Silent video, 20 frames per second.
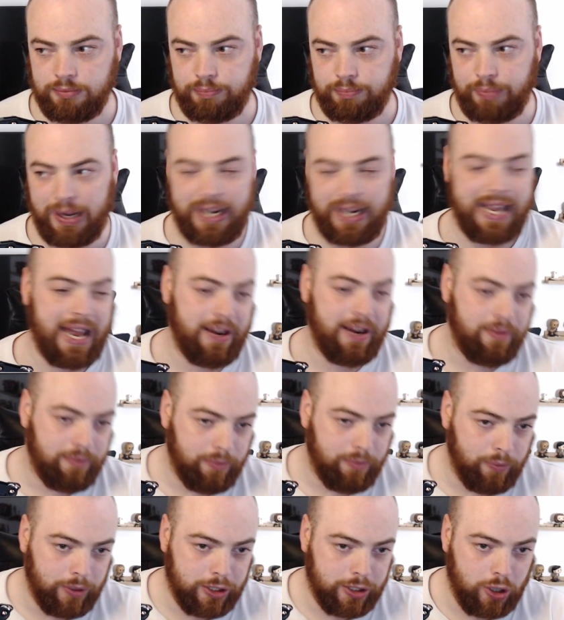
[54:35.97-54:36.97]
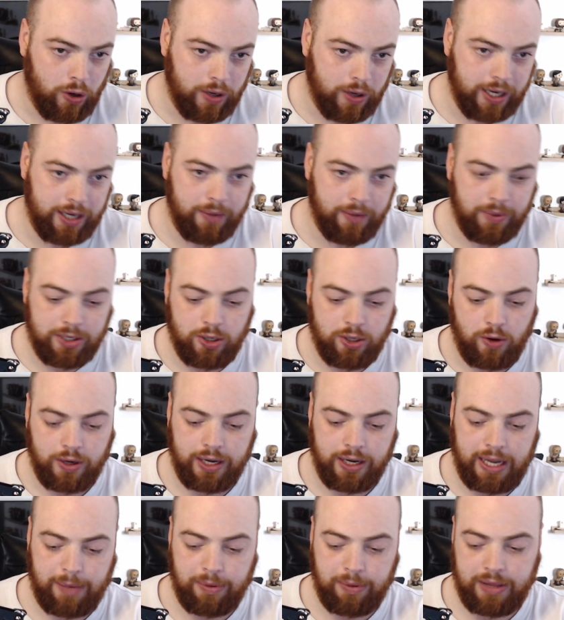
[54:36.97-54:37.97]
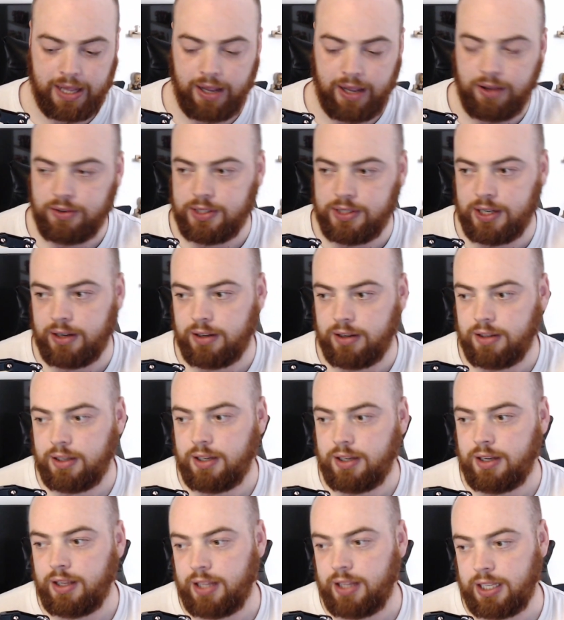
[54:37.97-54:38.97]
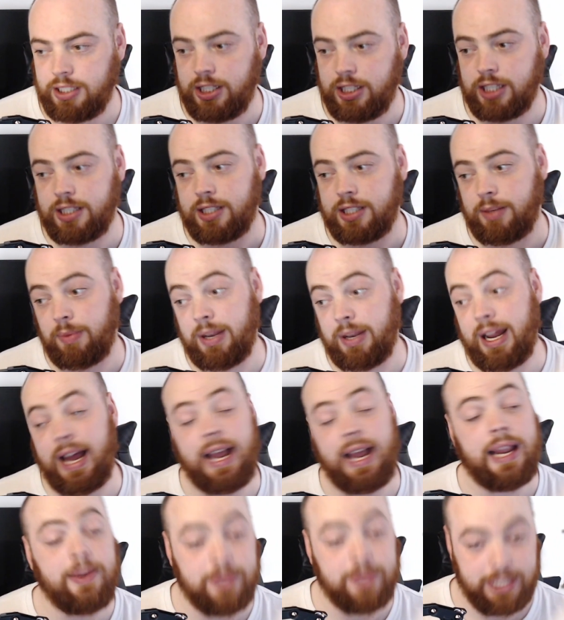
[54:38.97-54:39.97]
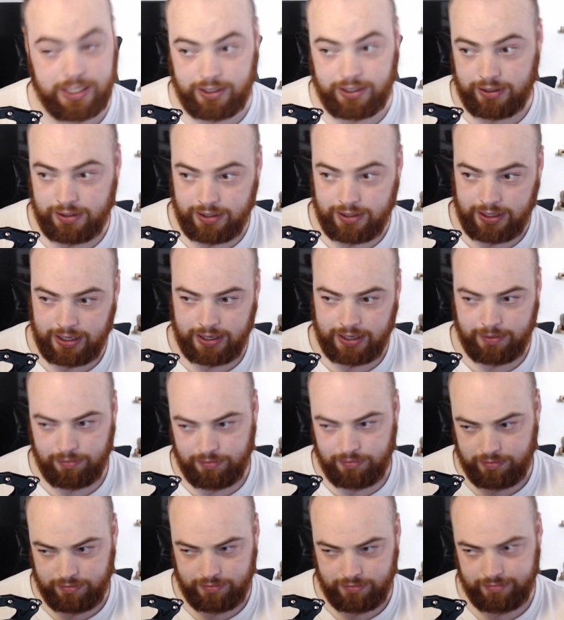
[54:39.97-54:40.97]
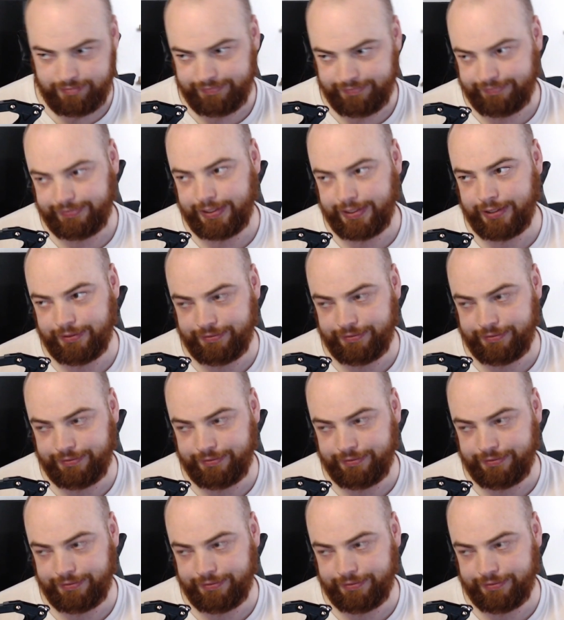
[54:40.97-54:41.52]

But again, we're talking hypotheticals here. That's just something I would have done, and I'm, yeah.